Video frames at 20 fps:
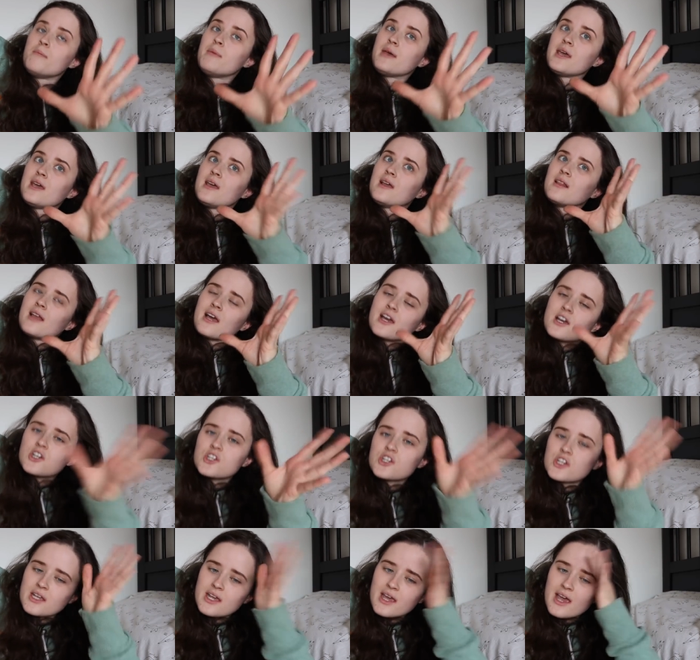be like
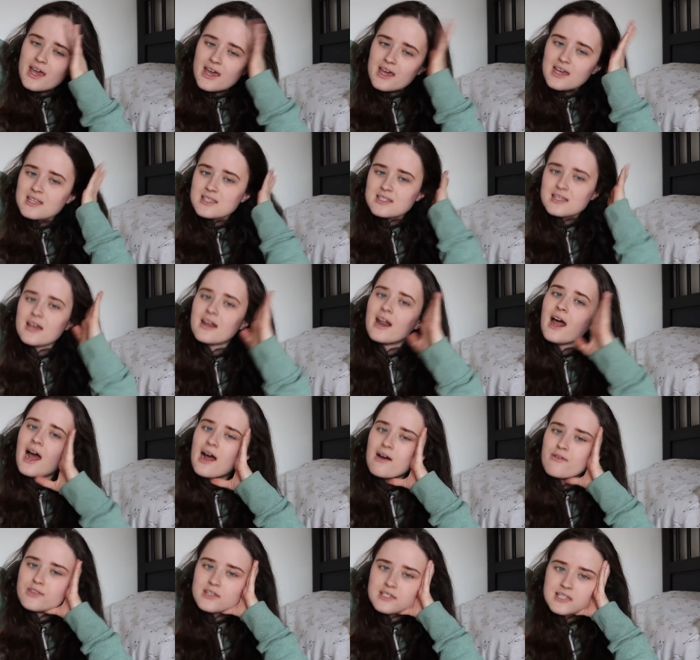she is and
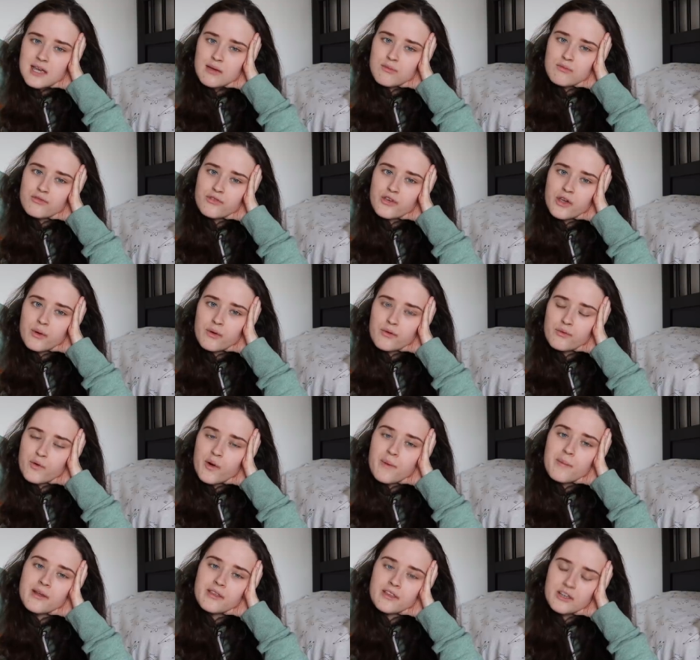have the same view of
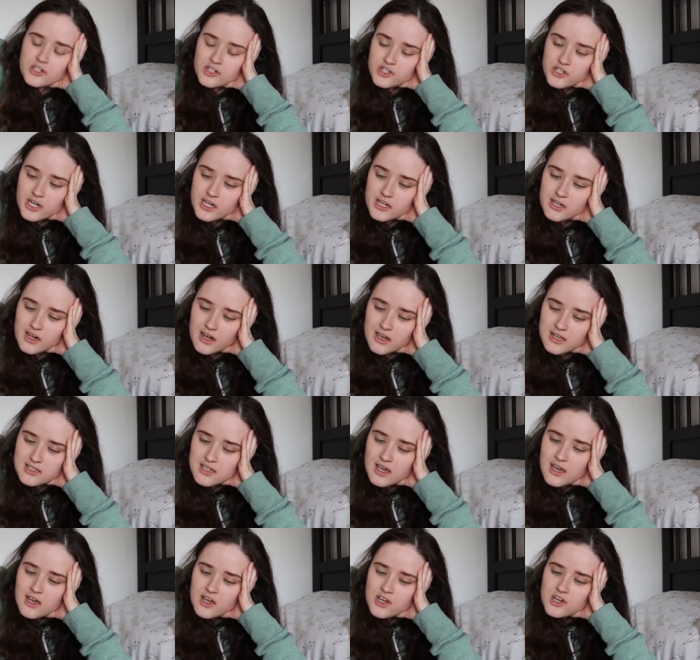women that she does.
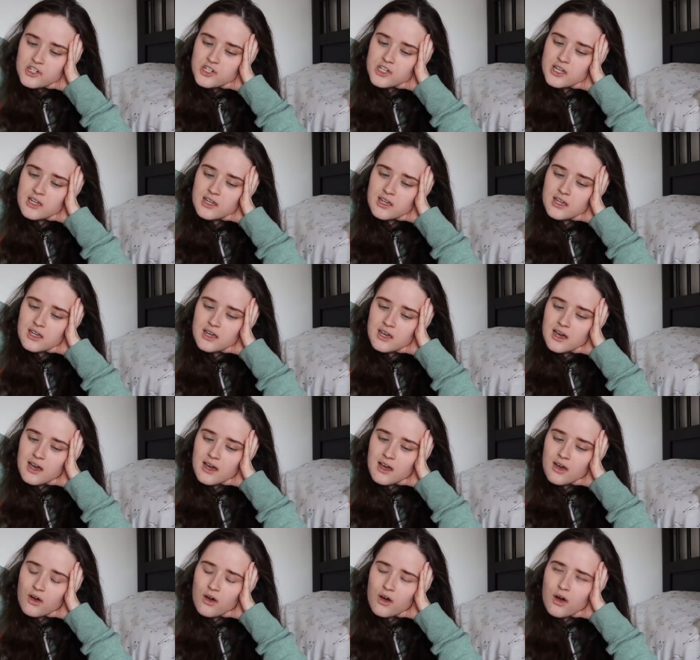She
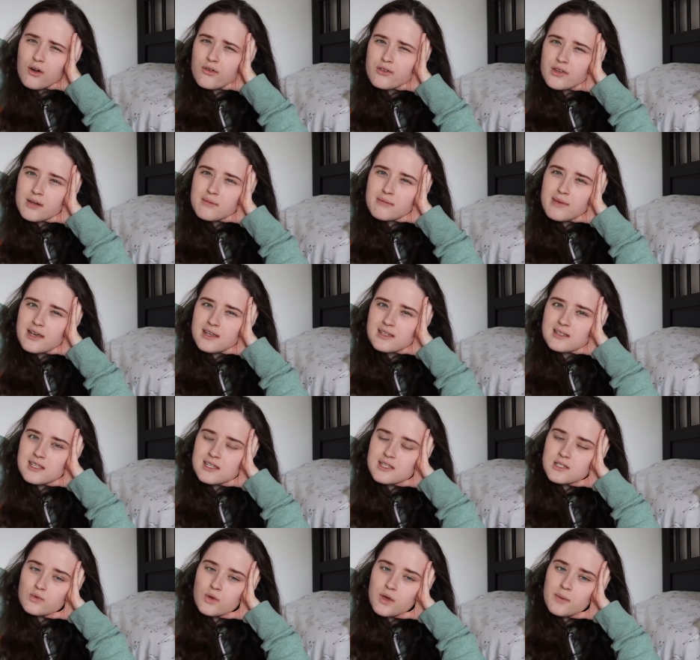often makes
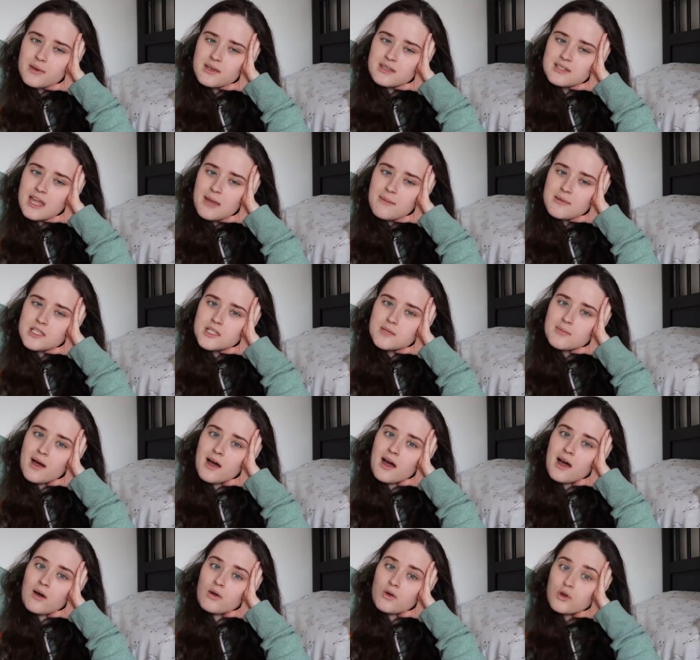these sweeping statements
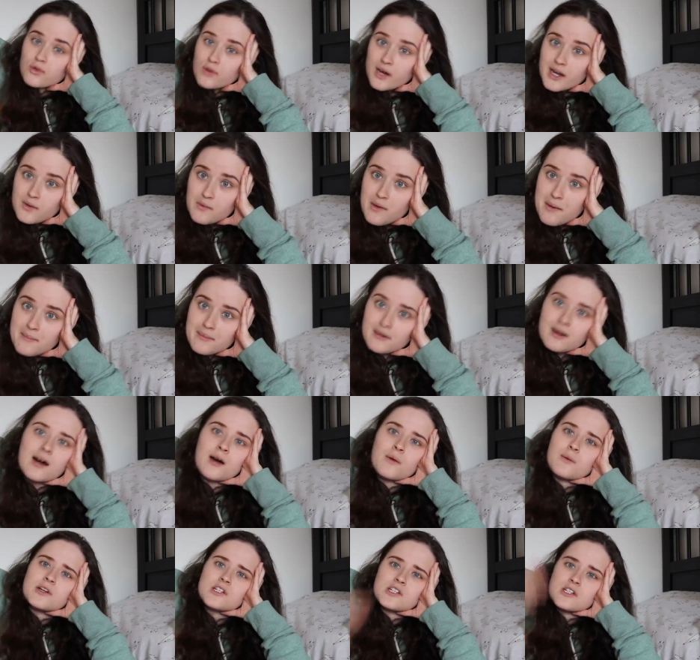about how great women
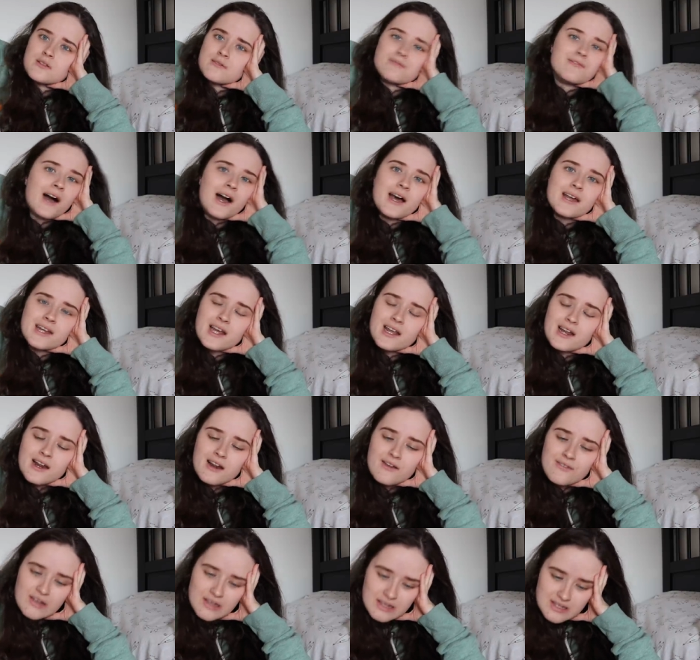are, which is fine in and
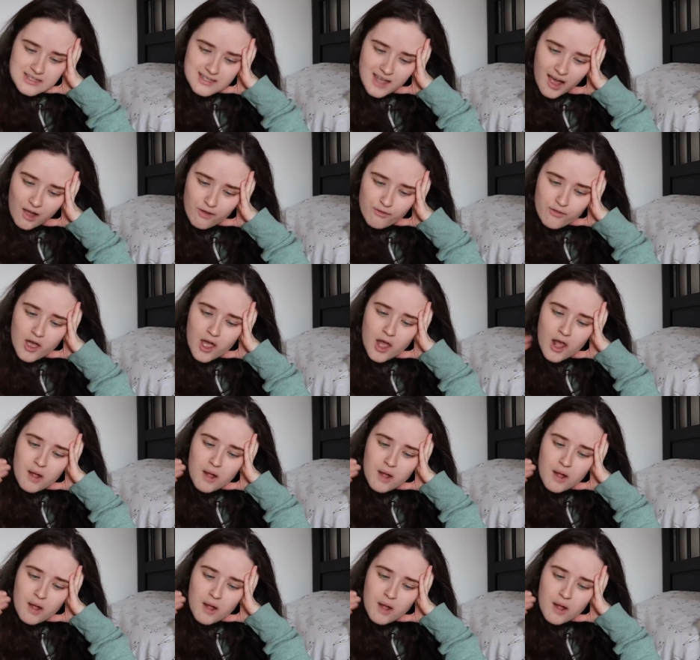of itself,